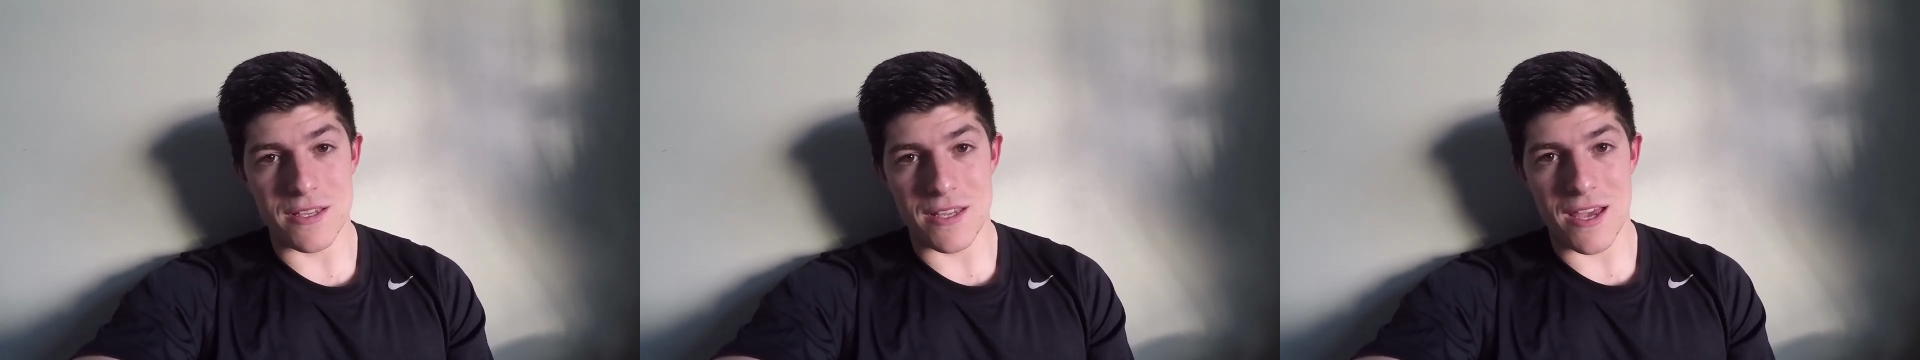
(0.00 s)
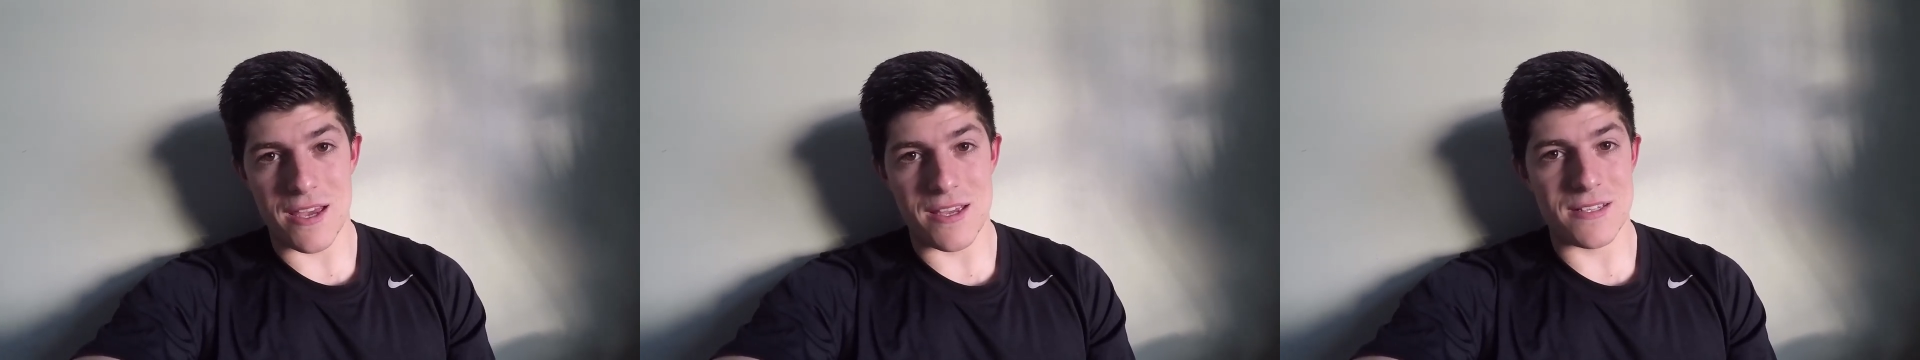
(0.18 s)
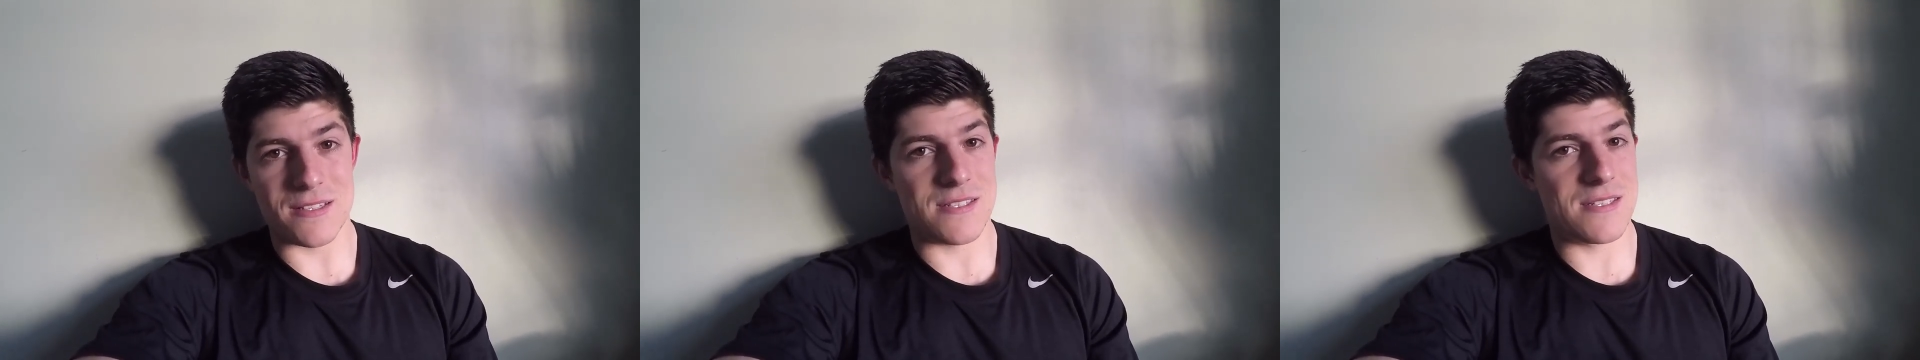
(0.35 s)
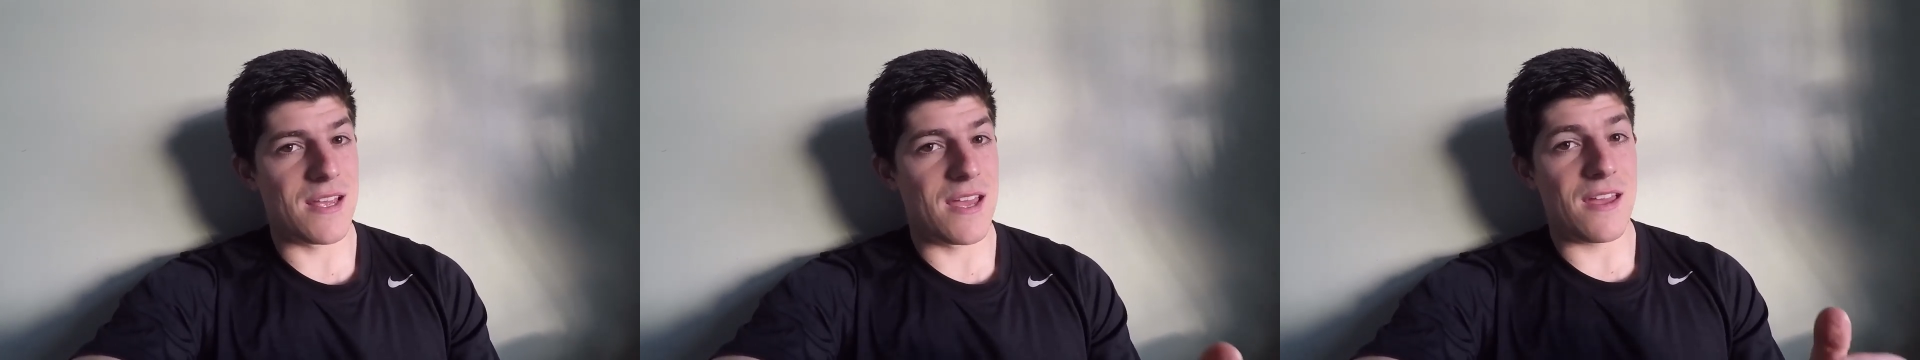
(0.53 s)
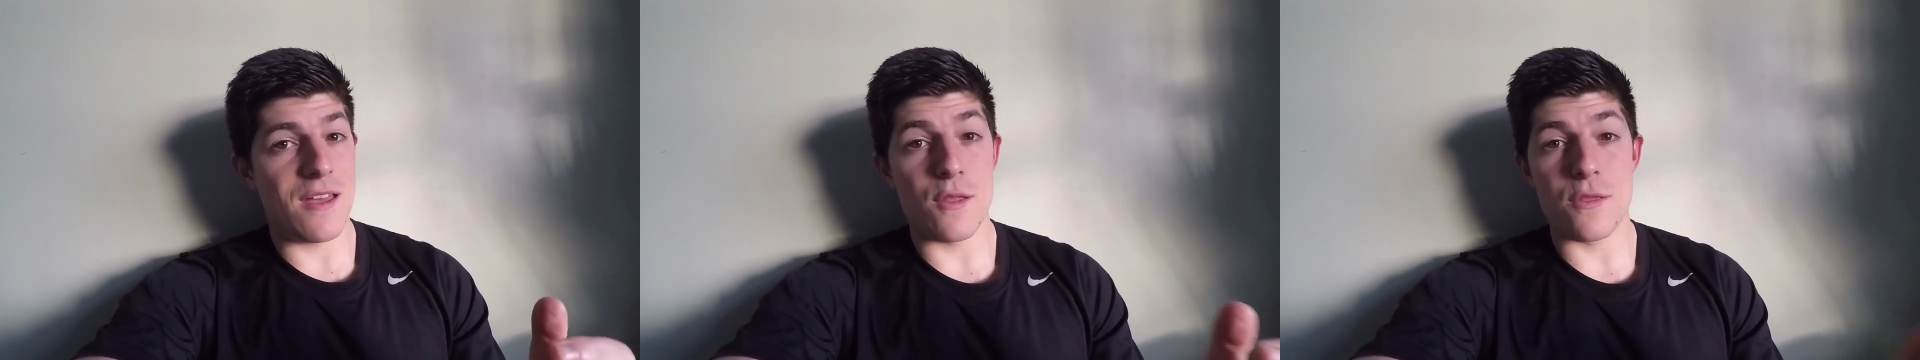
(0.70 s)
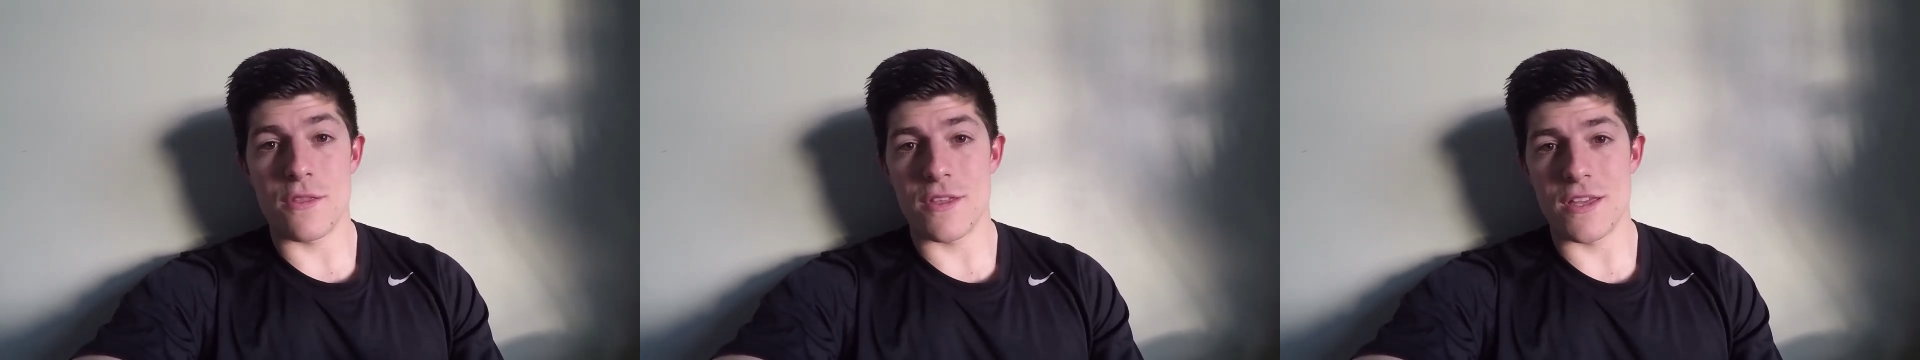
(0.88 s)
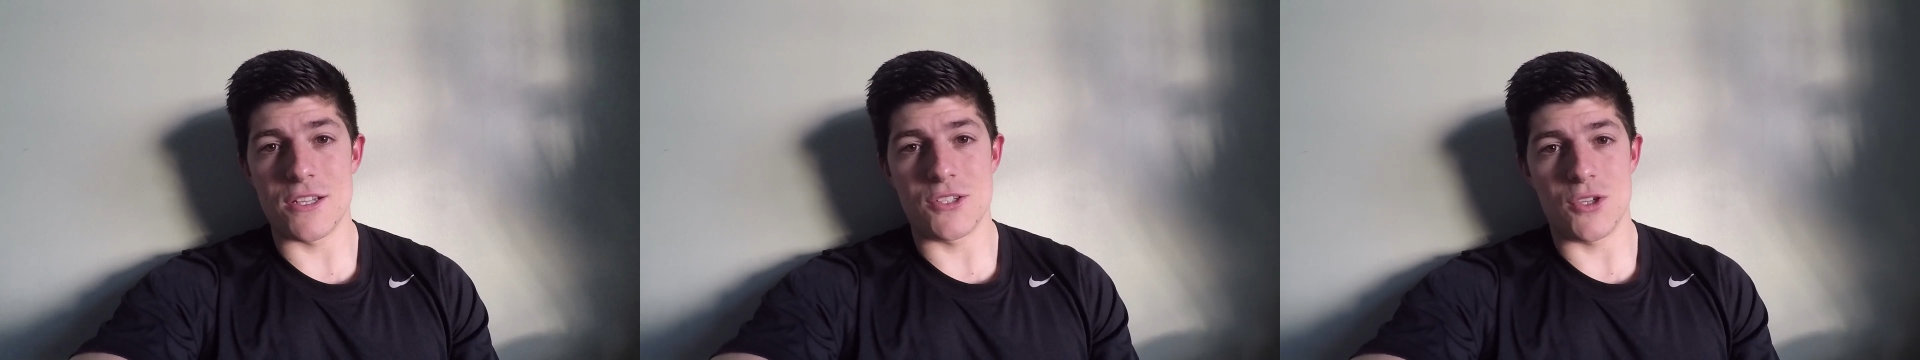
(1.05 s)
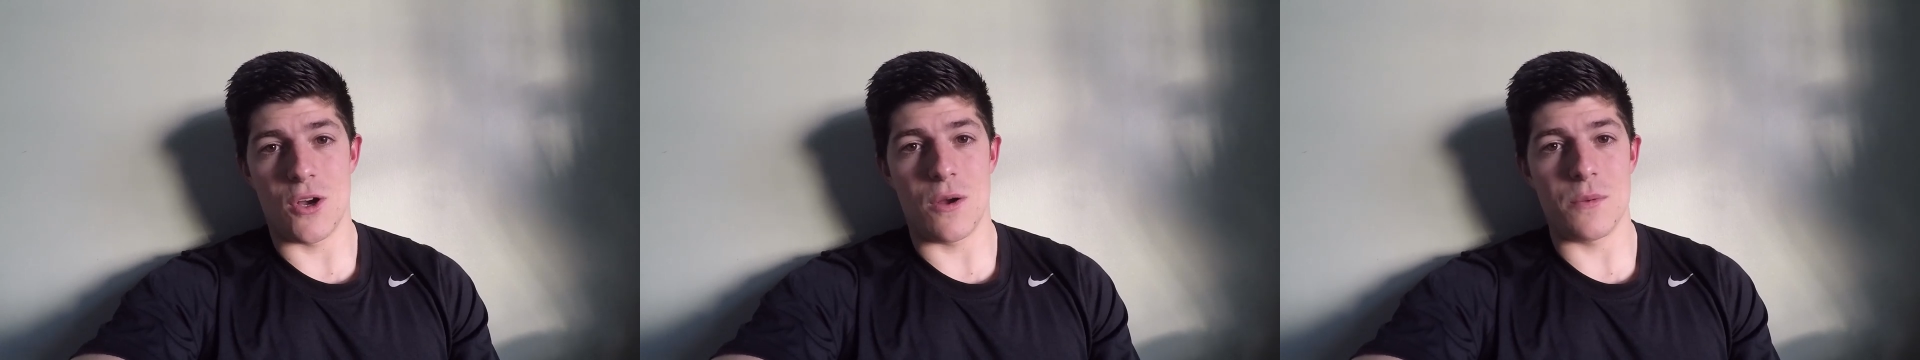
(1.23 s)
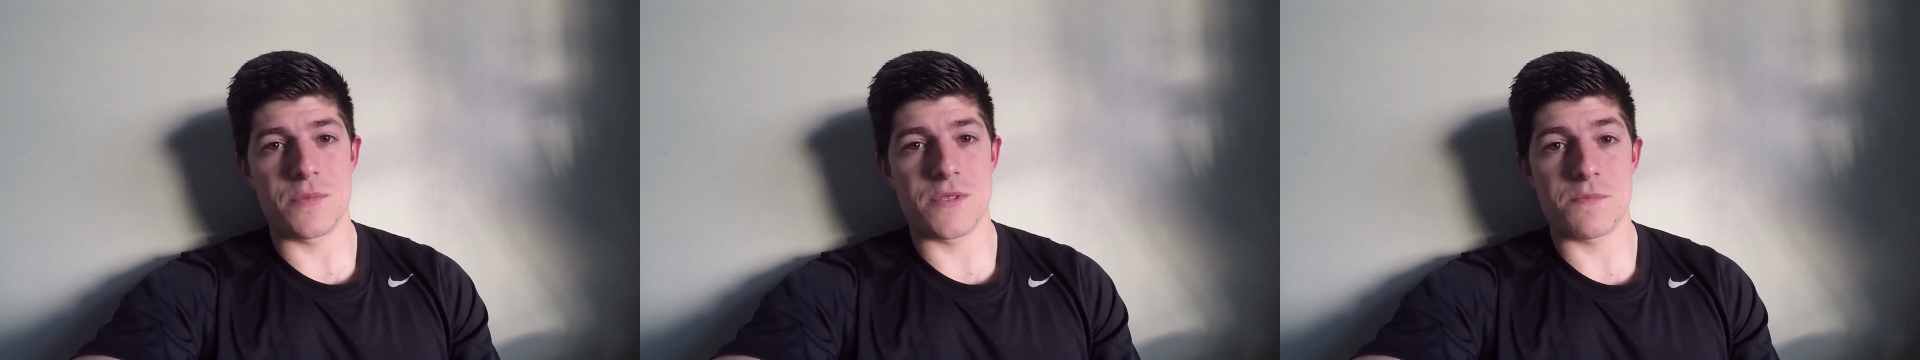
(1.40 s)
days and their
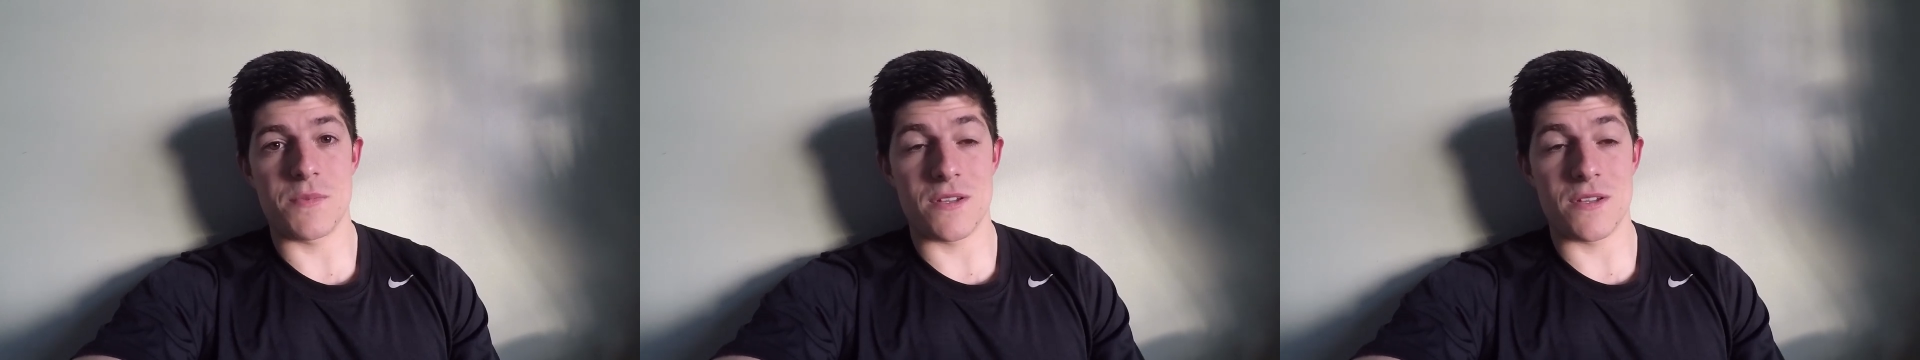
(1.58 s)
jobs,